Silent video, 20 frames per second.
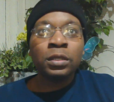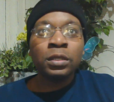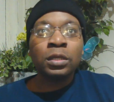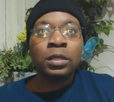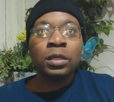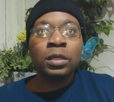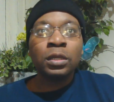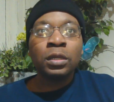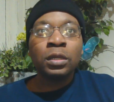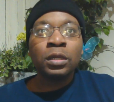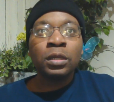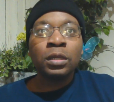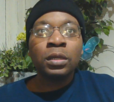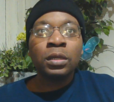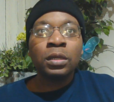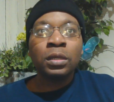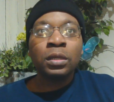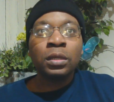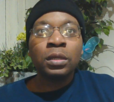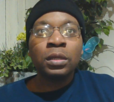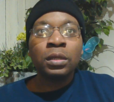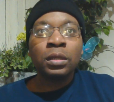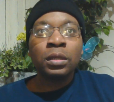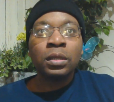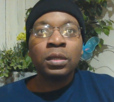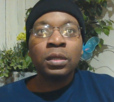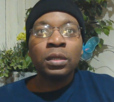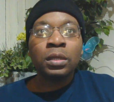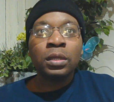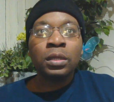
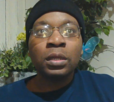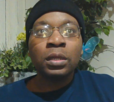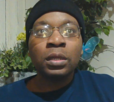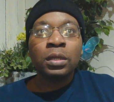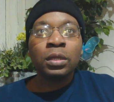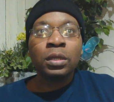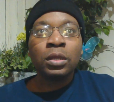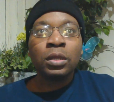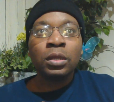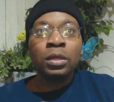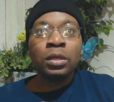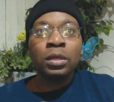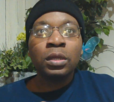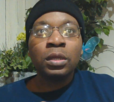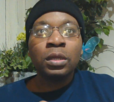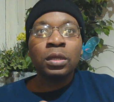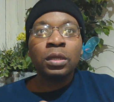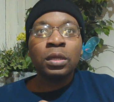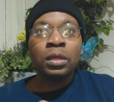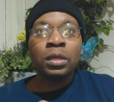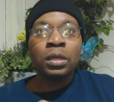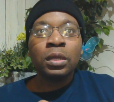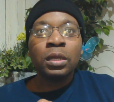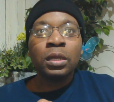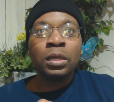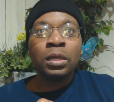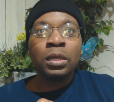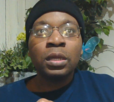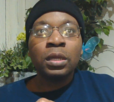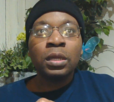
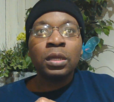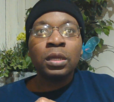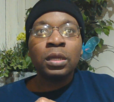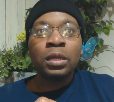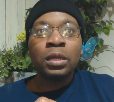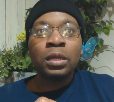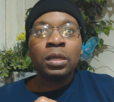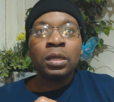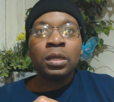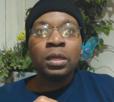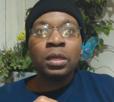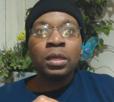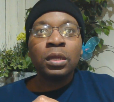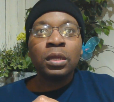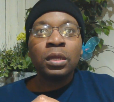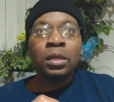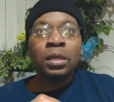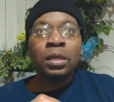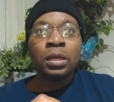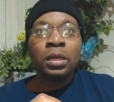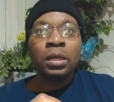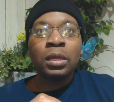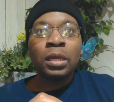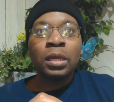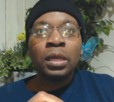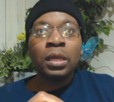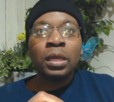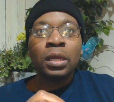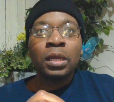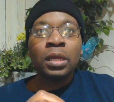
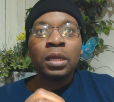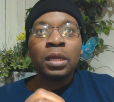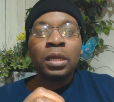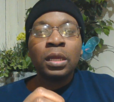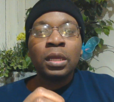Nothing is said.